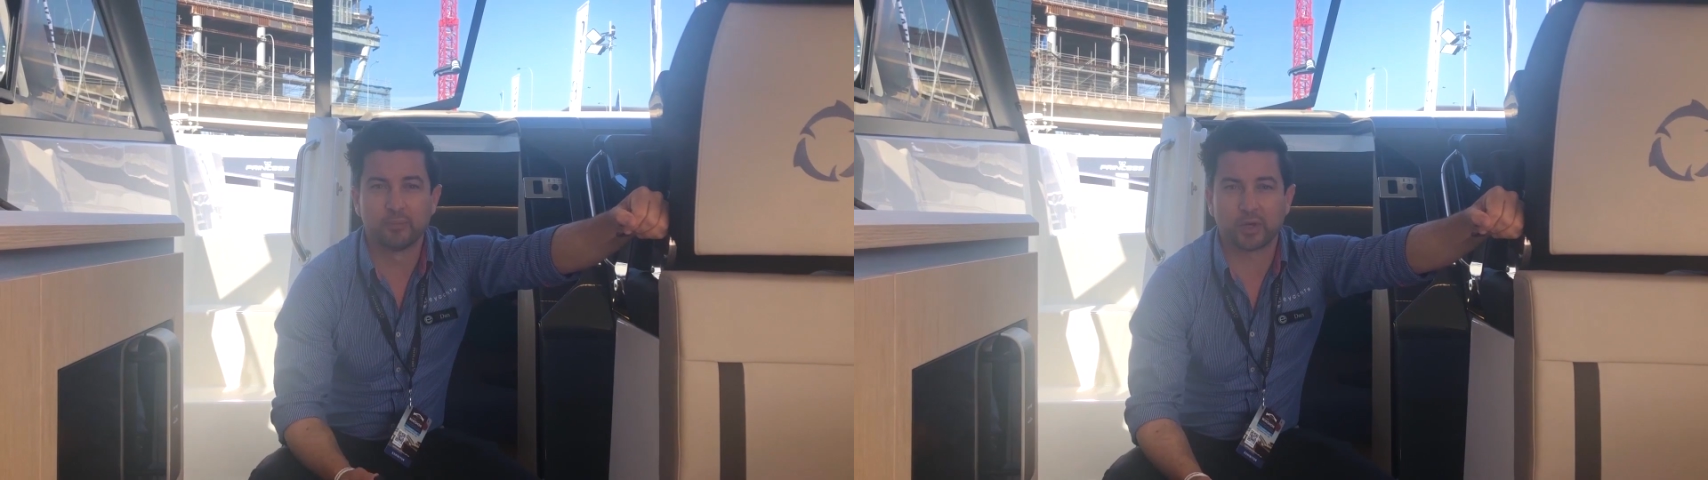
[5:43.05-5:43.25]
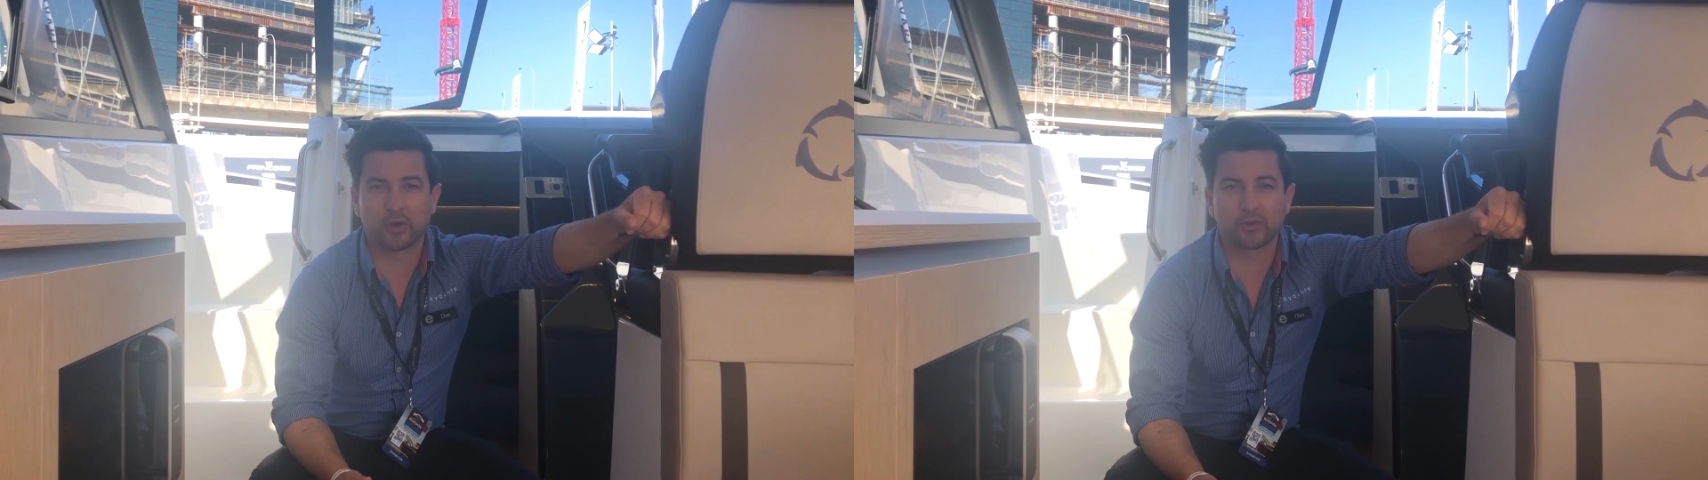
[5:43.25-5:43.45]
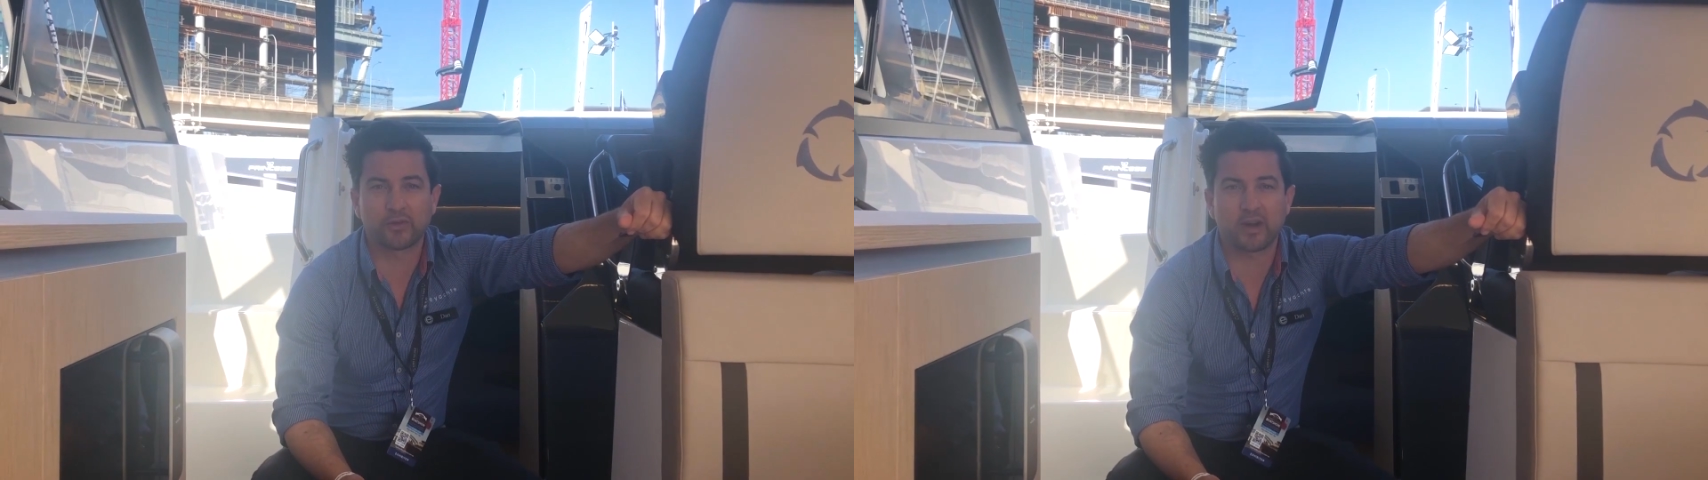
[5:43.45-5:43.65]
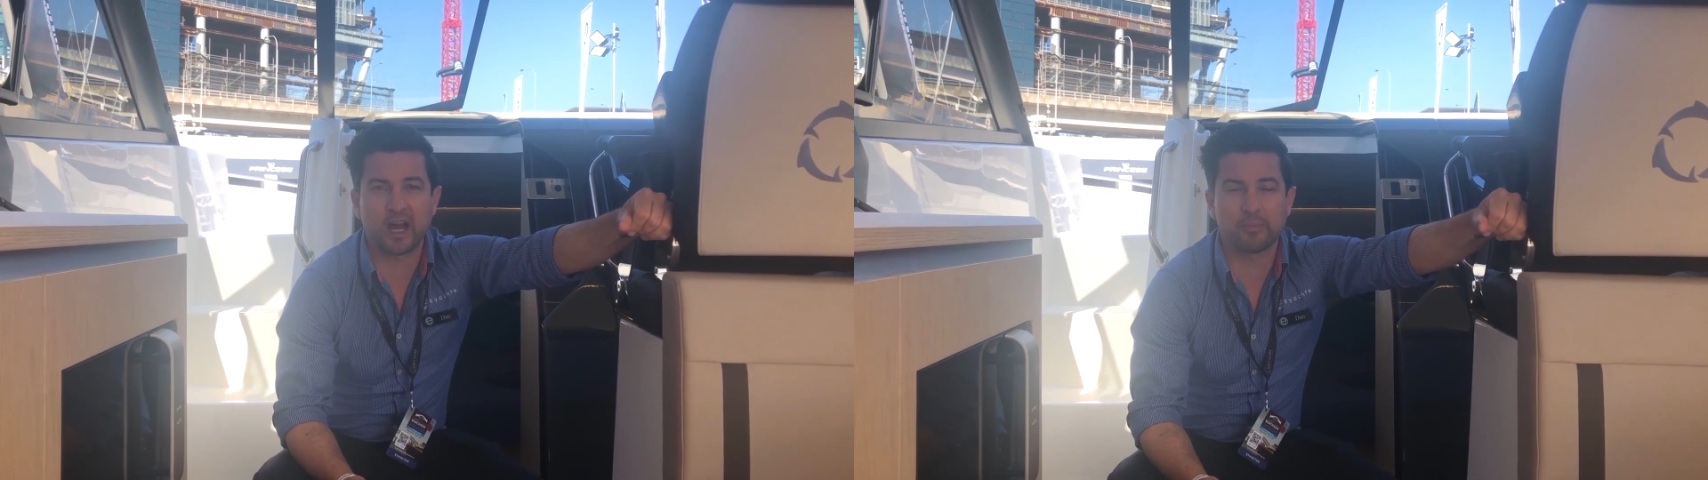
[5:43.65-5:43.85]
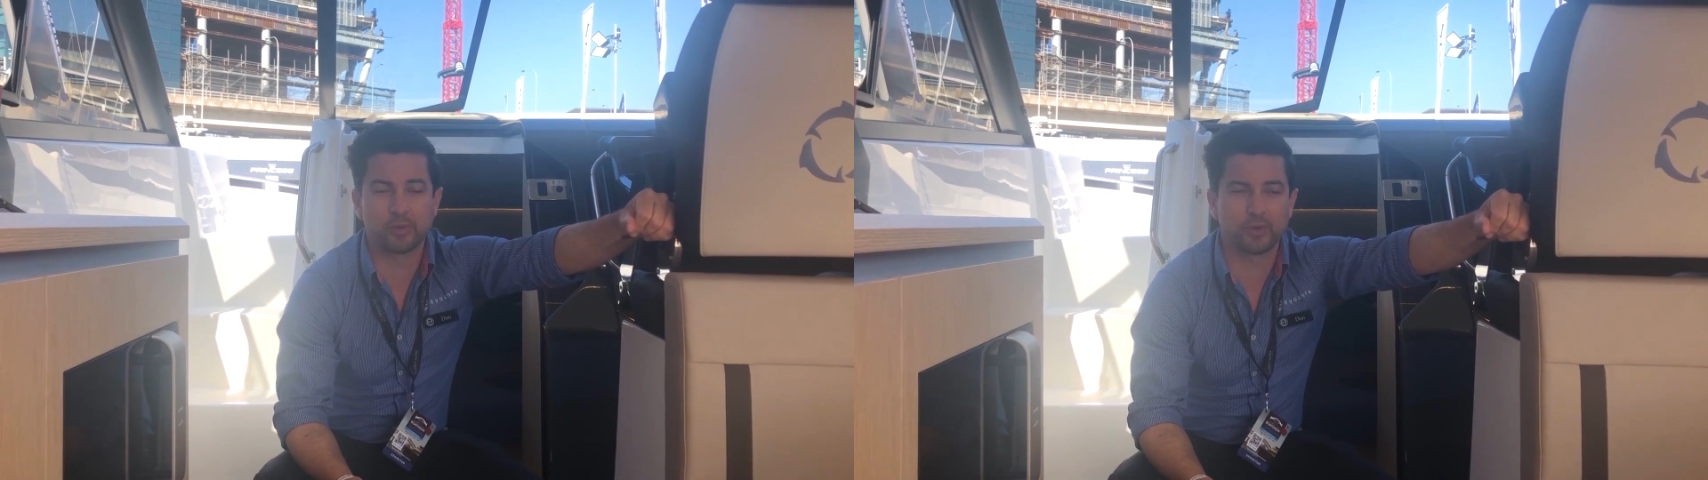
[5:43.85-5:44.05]
Because we've got
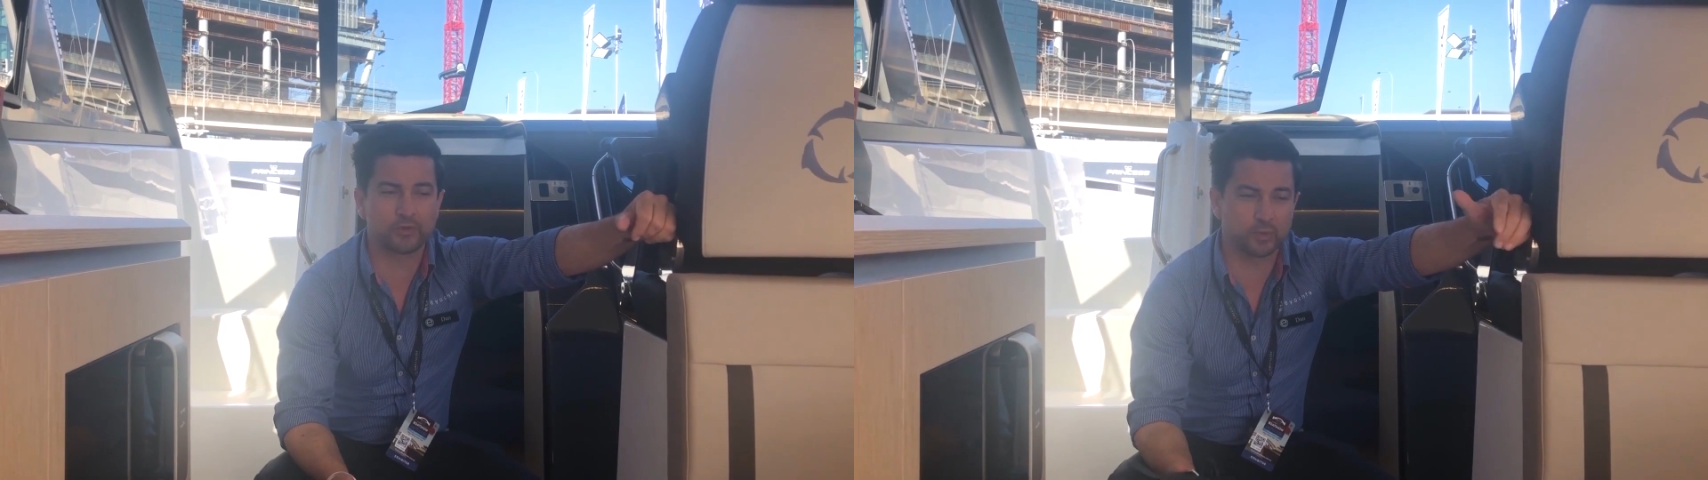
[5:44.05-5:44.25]
outboards,